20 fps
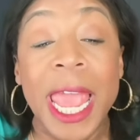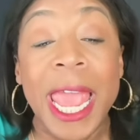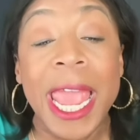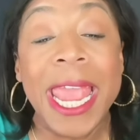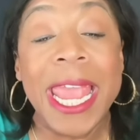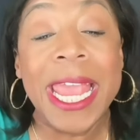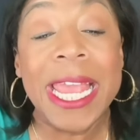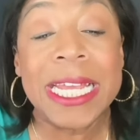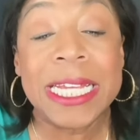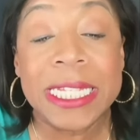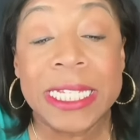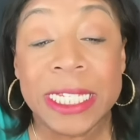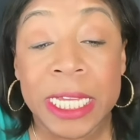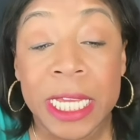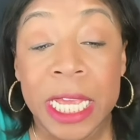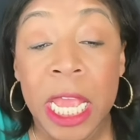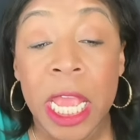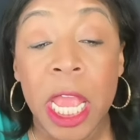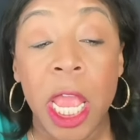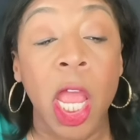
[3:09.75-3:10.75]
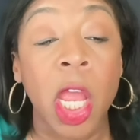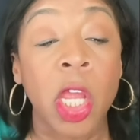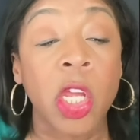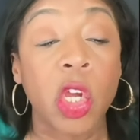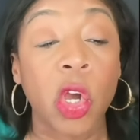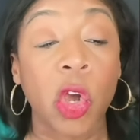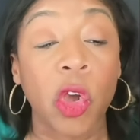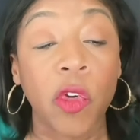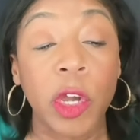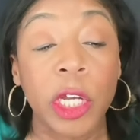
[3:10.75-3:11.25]
and
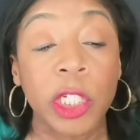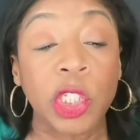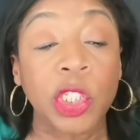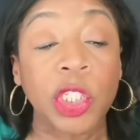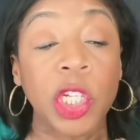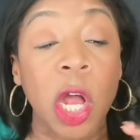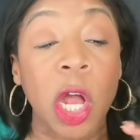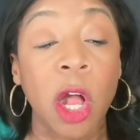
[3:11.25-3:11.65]
encouraged